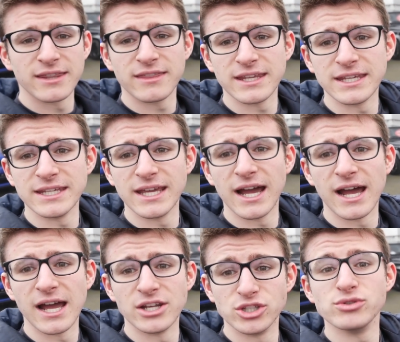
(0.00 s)
the
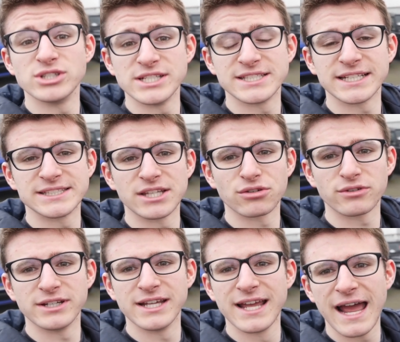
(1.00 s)
new
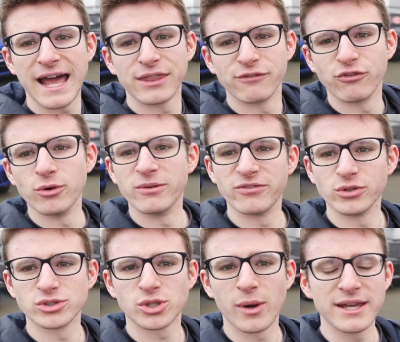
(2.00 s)
G63 and the
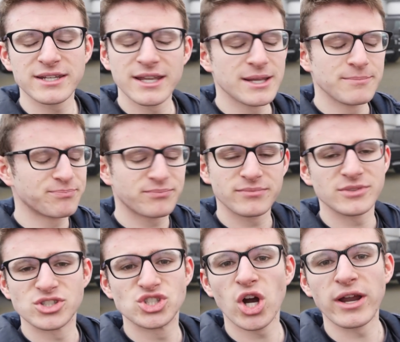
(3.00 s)
4x4 squared.
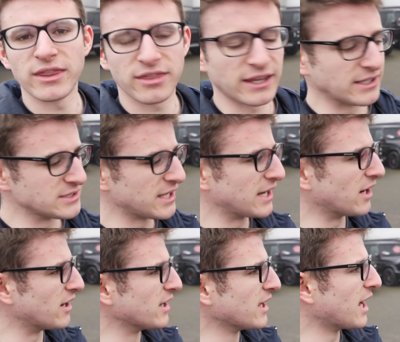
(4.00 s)
Giant things they
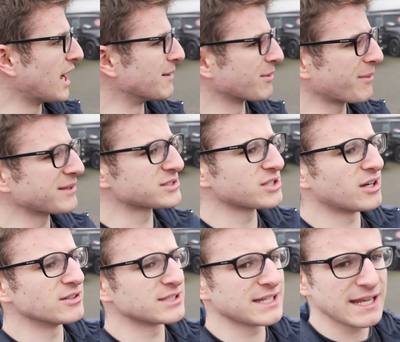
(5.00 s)
are. But I'm
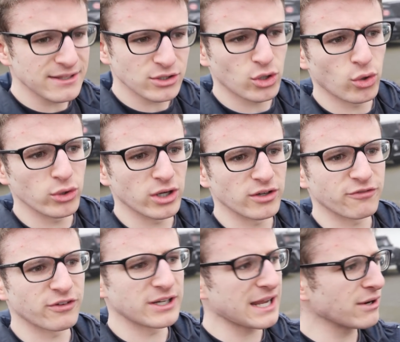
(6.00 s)
outside in the courtyard
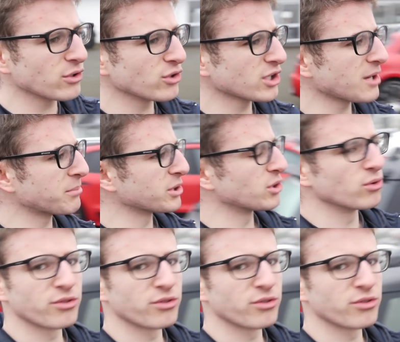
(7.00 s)
for now. I've got a couple of cool